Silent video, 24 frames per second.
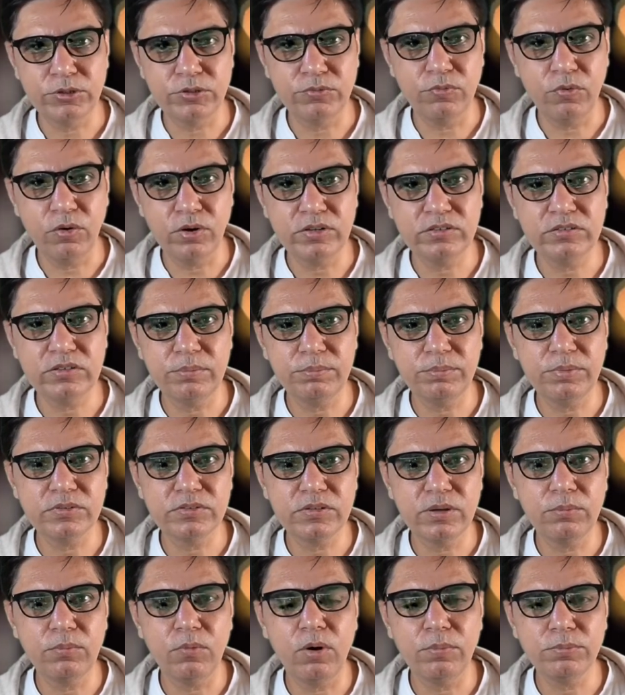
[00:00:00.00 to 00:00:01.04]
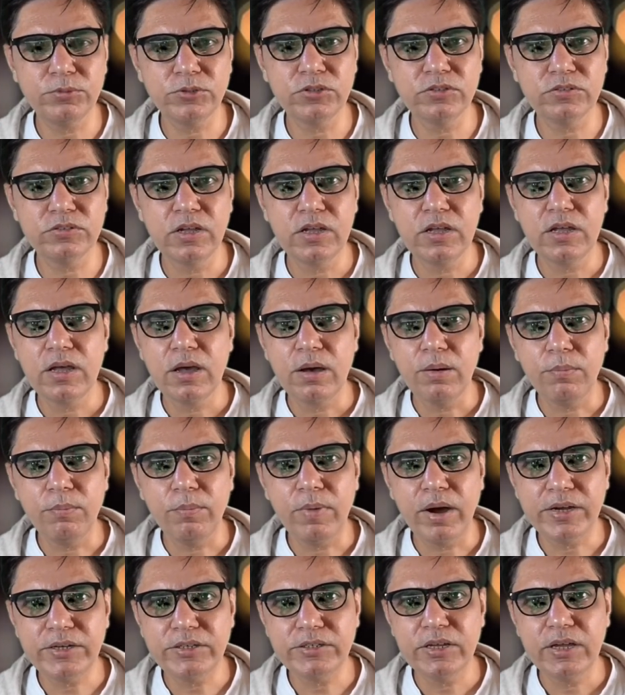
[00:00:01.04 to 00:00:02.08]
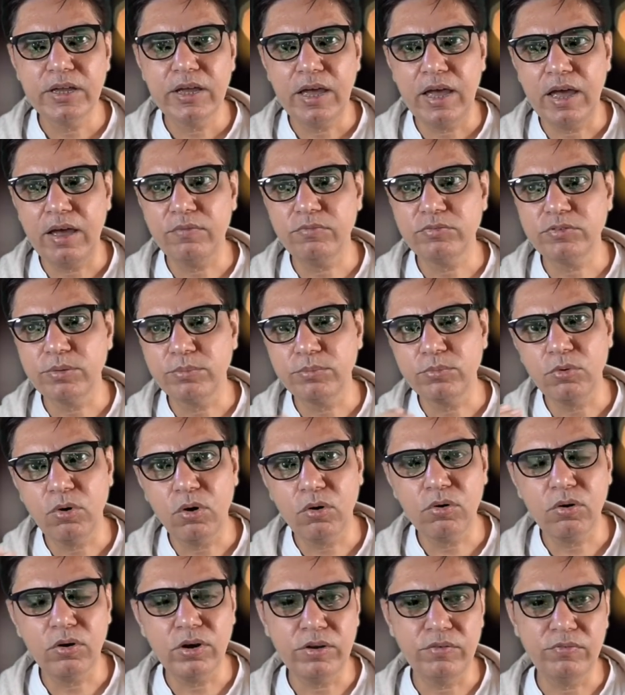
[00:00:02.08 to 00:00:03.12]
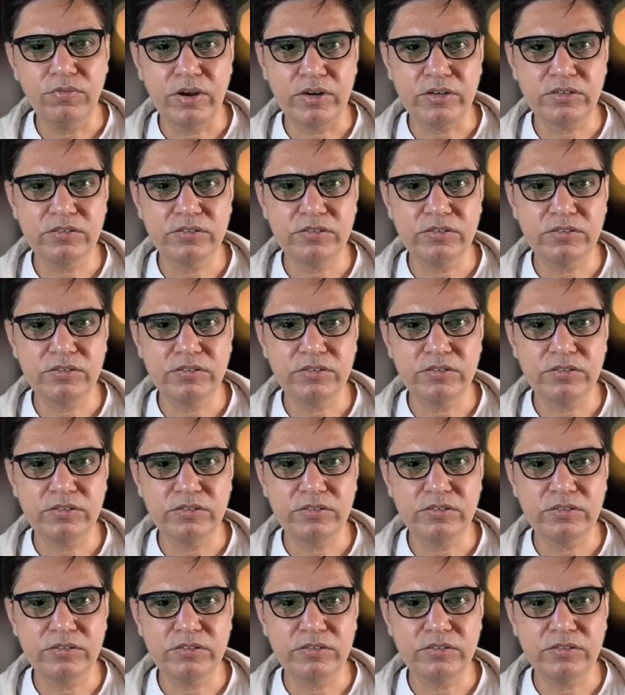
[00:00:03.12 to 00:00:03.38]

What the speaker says: For example, some options might have some knock-on effects.